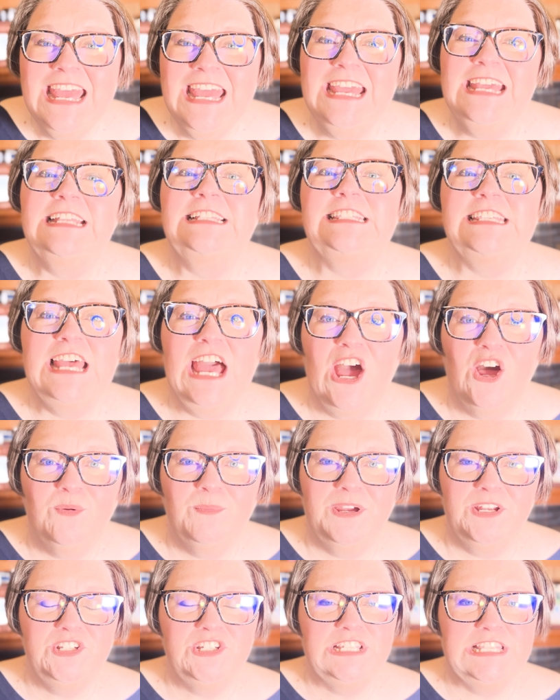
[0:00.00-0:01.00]
it's how
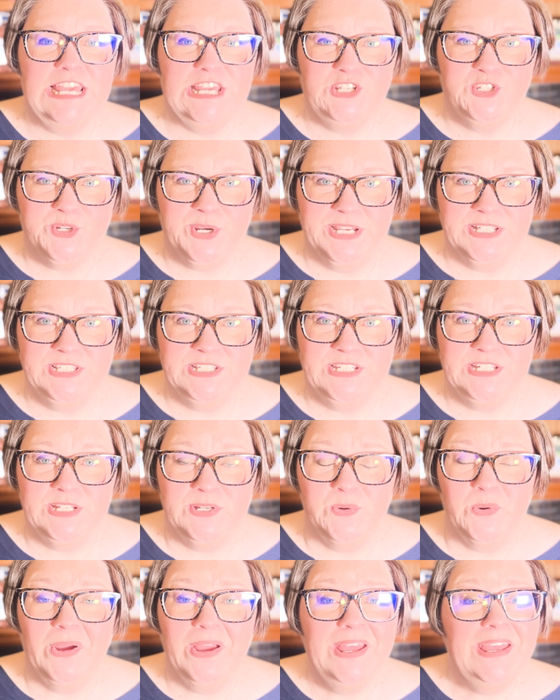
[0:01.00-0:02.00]
much they trust
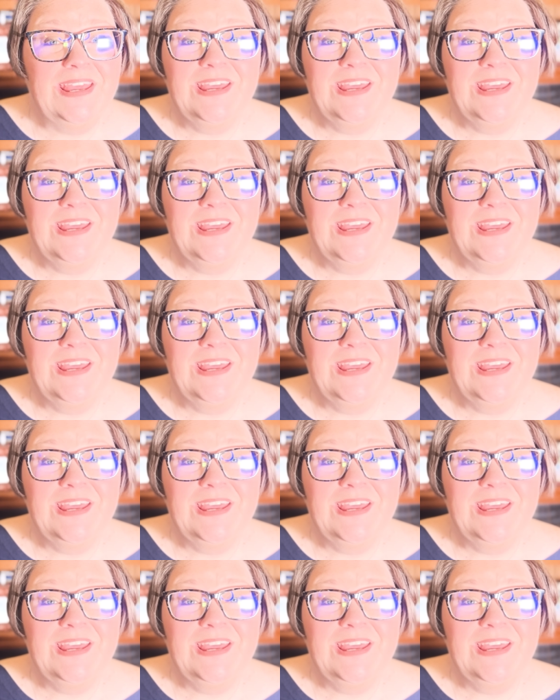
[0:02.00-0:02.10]
you.